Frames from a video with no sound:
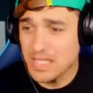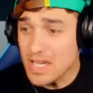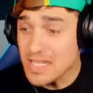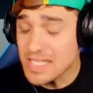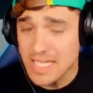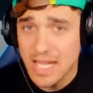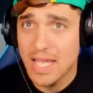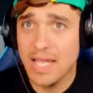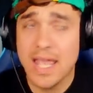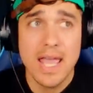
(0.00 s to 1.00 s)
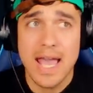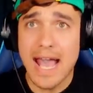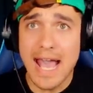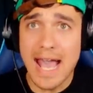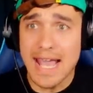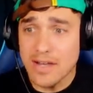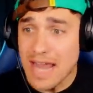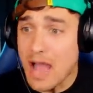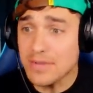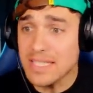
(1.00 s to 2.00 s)
Because... Uh, I'd
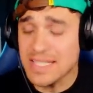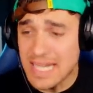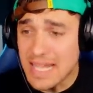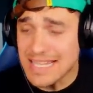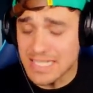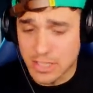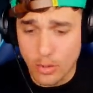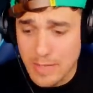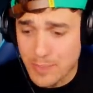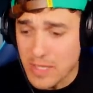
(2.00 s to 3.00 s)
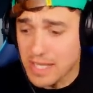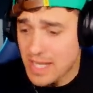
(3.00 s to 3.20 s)
allowed to say this, Chloe, but